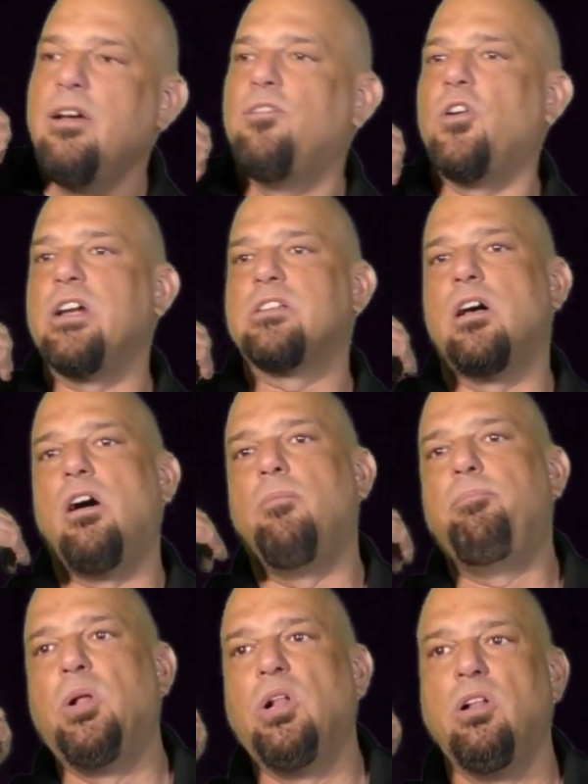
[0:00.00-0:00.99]
for
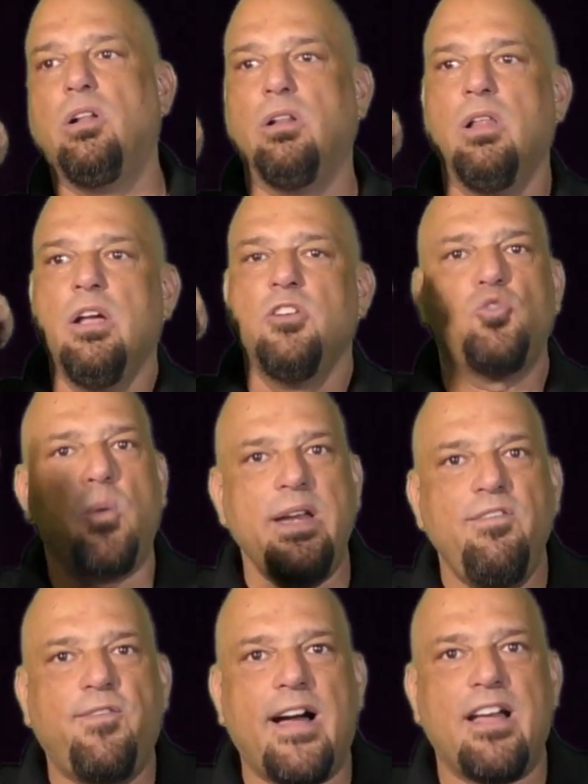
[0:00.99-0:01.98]
example,
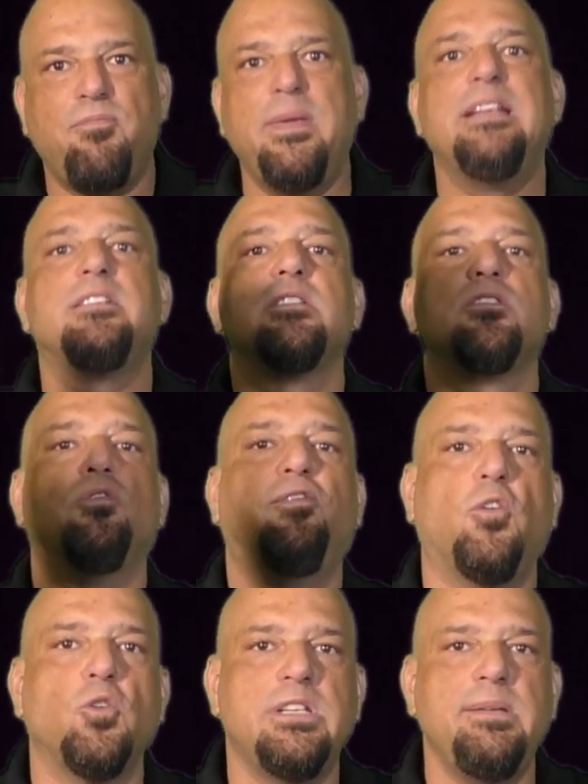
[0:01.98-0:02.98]
25 meters or
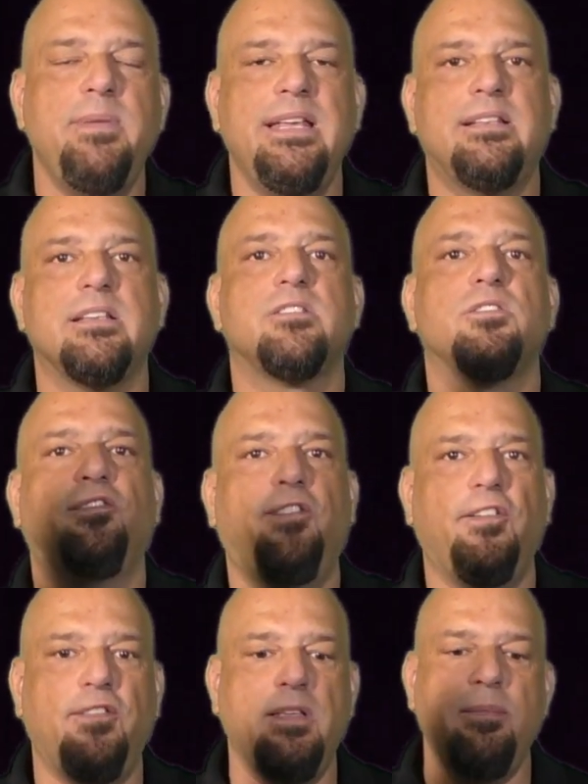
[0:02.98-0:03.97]
40 meters or
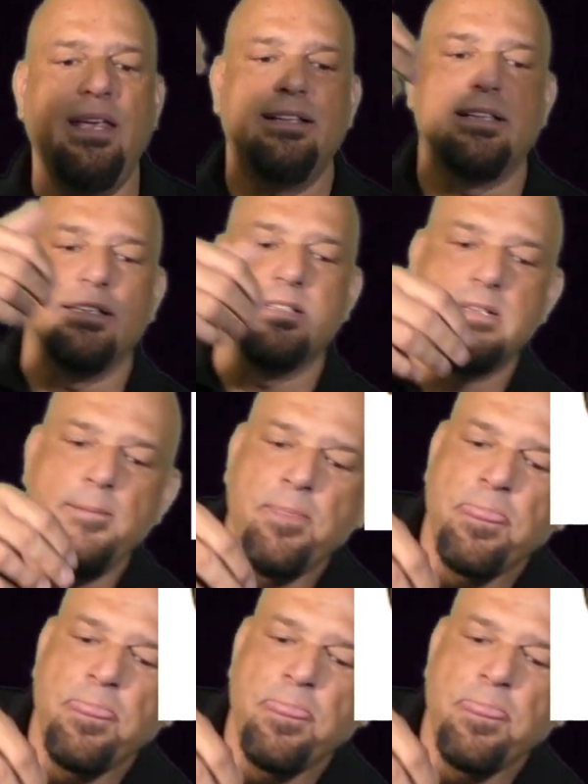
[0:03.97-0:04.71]
50 meters,